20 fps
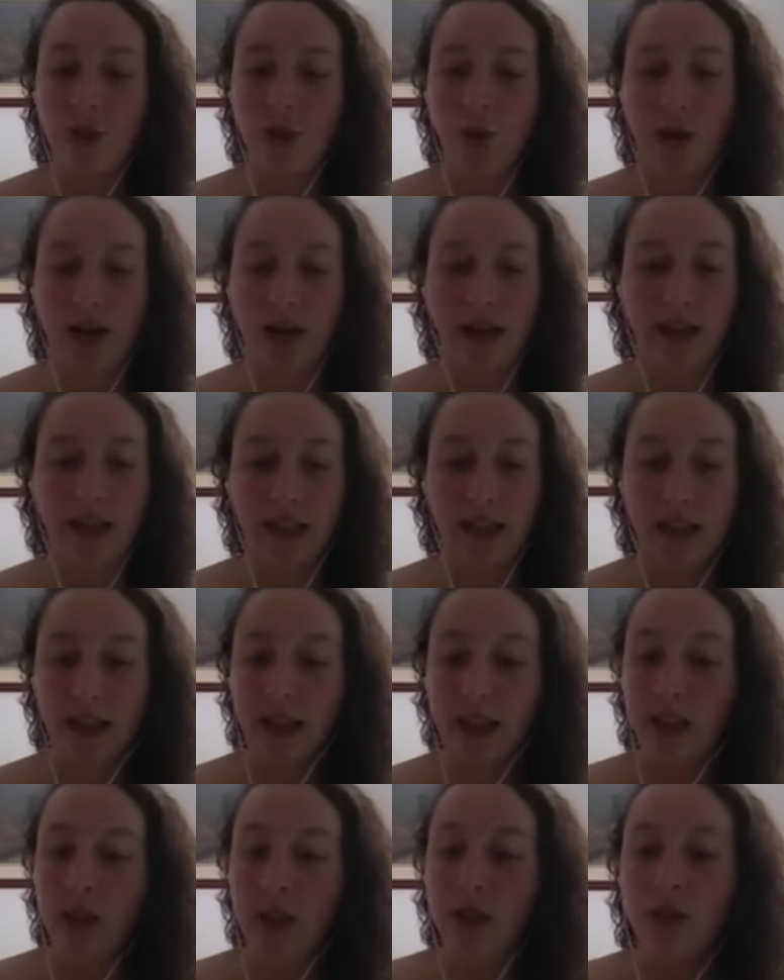Try
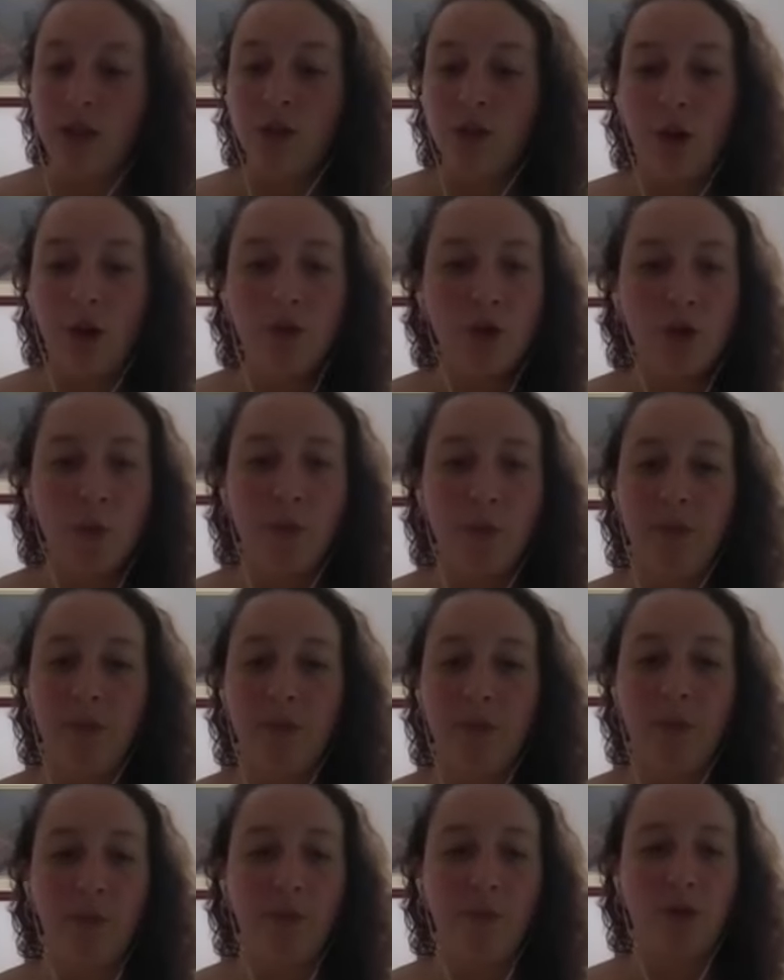talk to people.
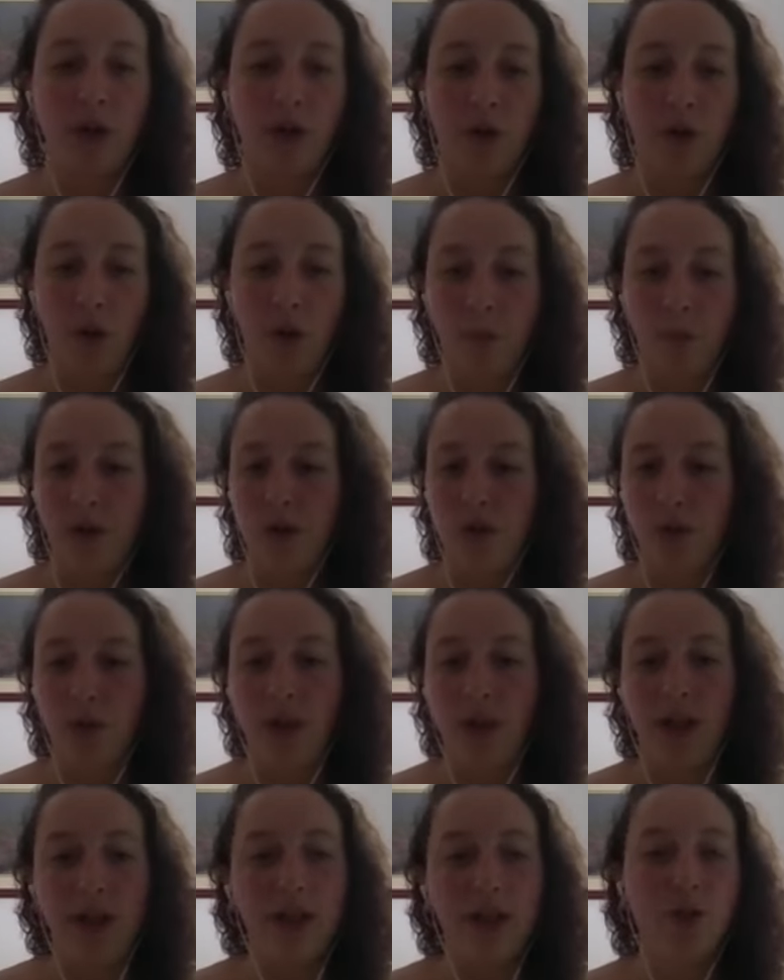People are open to
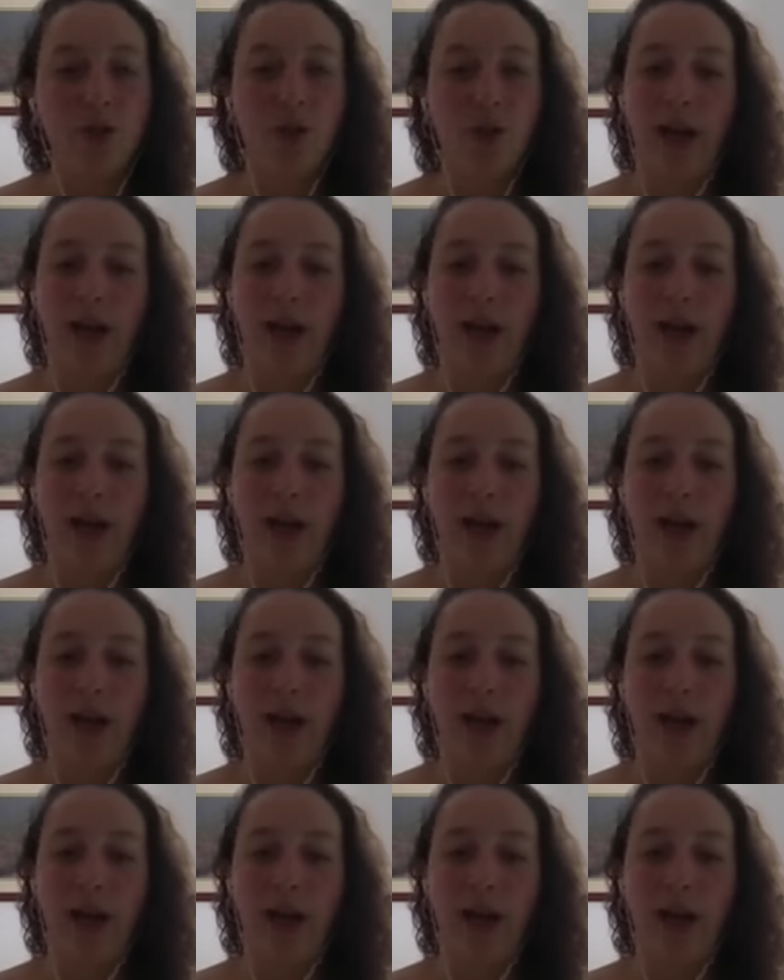hear to